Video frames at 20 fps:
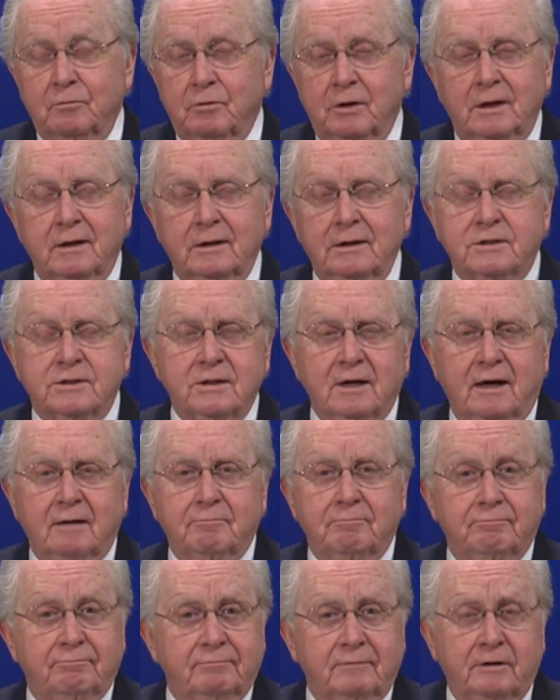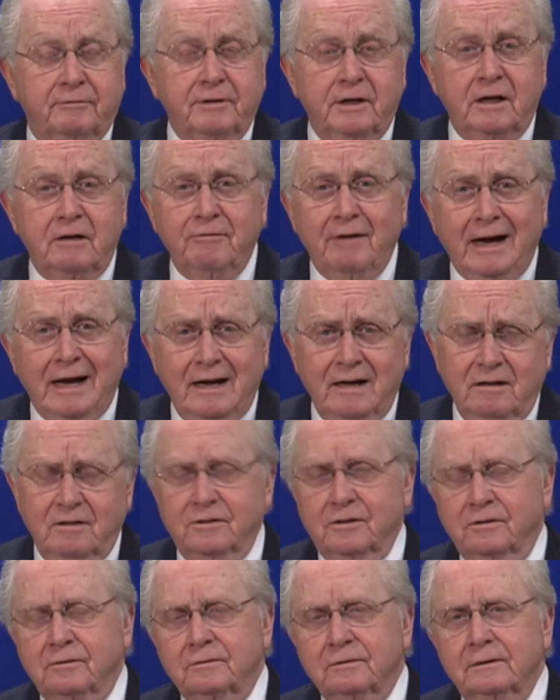well, it's not of any
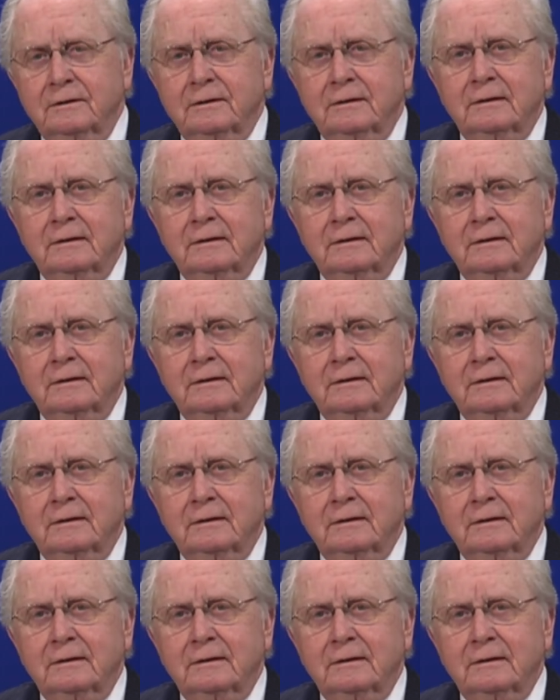value.